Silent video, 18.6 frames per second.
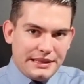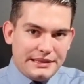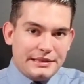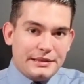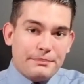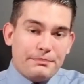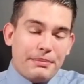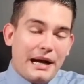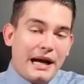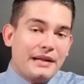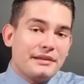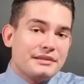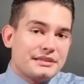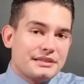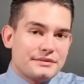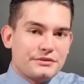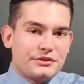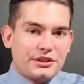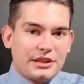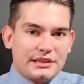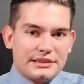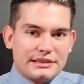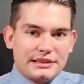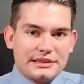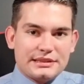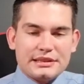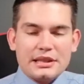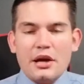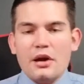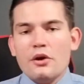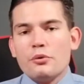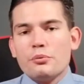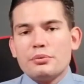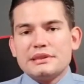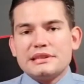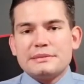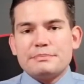in the Palace of Justice
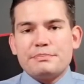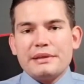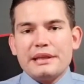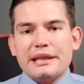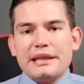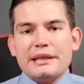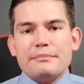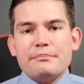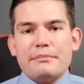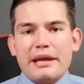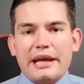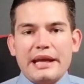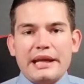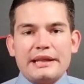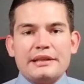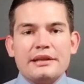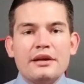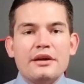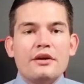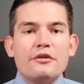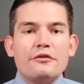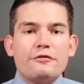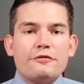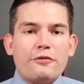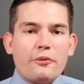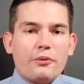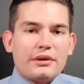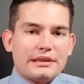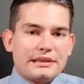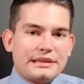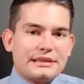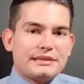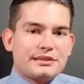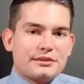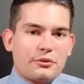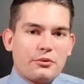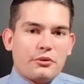was being made for
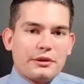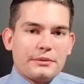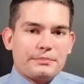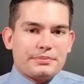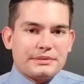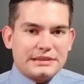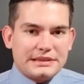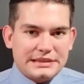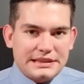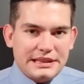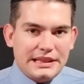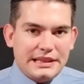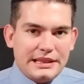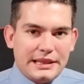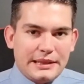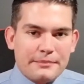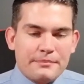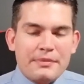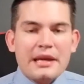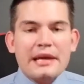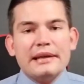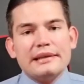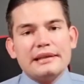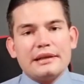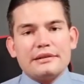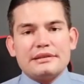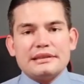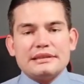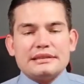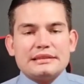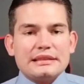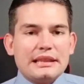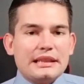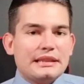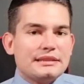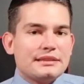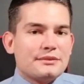this court proceeding. Now, this
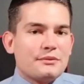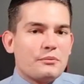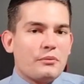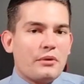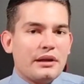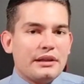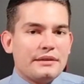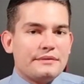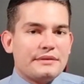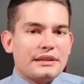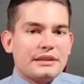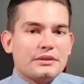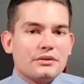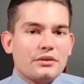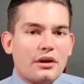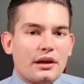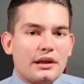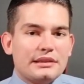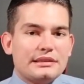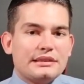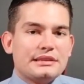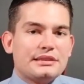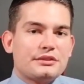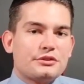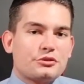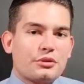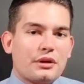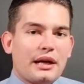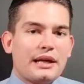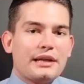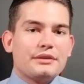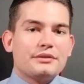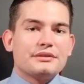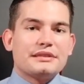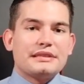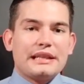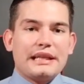is one of the largest
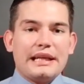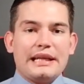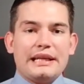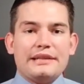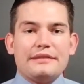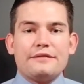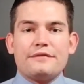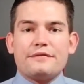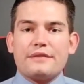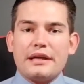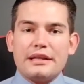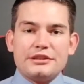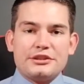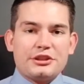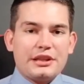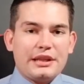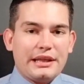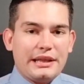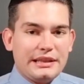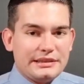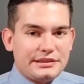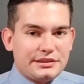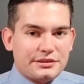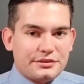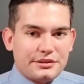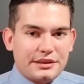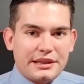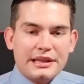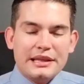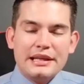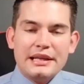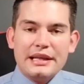trials in French history,